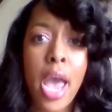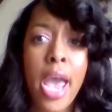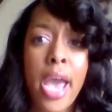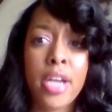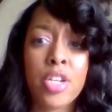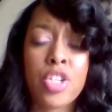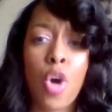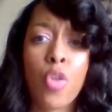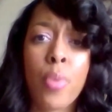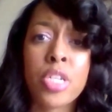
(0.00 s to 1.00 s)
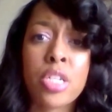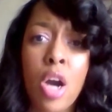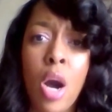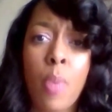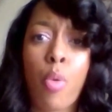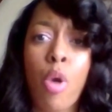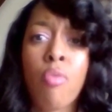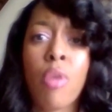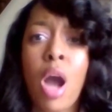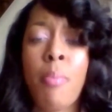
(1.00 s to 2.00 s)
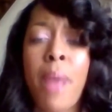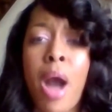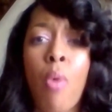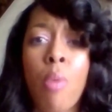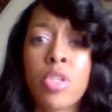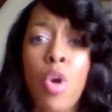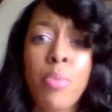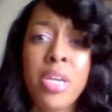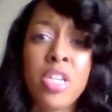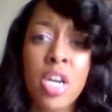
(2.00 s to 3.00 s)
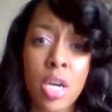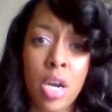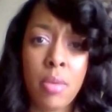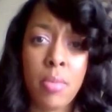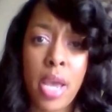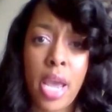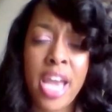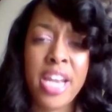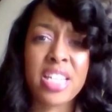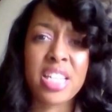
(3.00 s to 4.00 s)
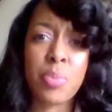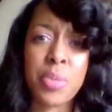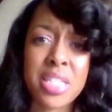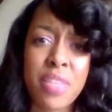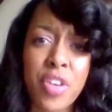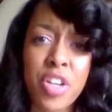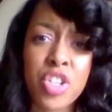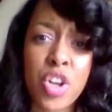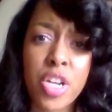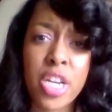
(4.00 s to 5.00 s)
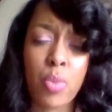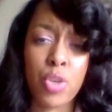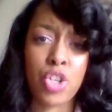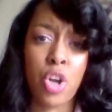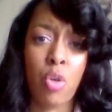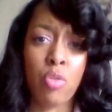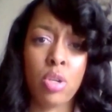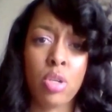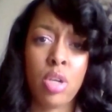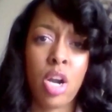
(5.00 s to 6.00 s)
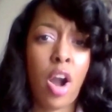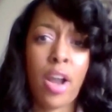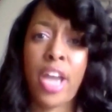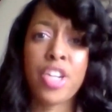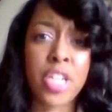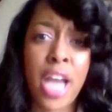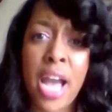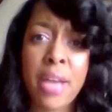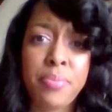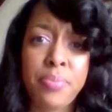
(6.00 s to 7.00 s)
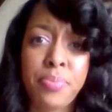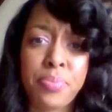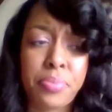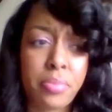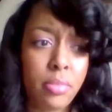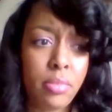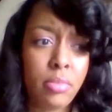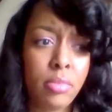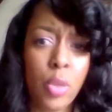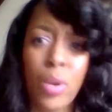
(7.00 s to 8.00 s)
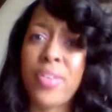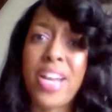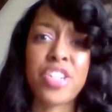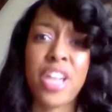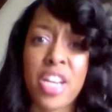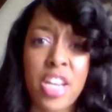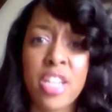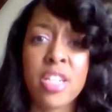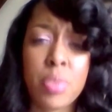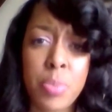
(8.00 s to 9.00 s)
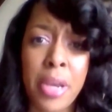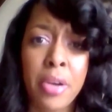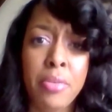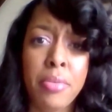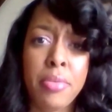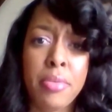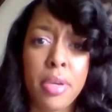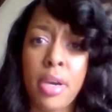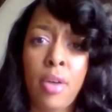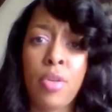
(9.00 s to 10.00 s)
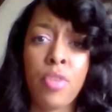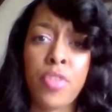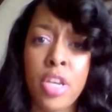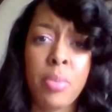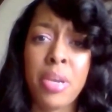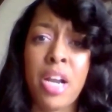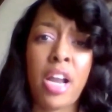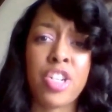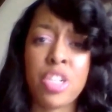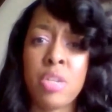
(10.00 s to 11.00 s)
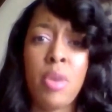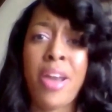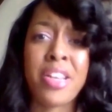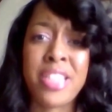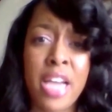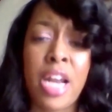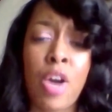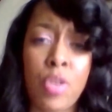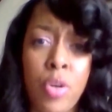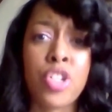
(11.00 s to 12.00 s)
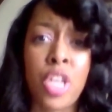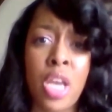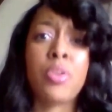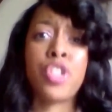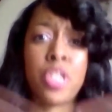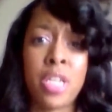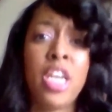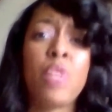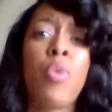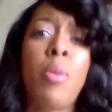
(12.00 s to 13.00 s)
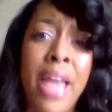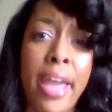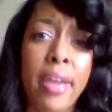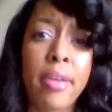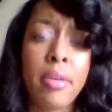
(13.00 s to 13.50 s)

And so there was this uproar what, about what was going to be done. And there's a specific attorney that was shown, a Caucasian guy, whatever nationality he is. He was pale. I don't know if he, he could be Caucasian. He could be a white Italian. I don't know. His skin was just, he just wasn't black.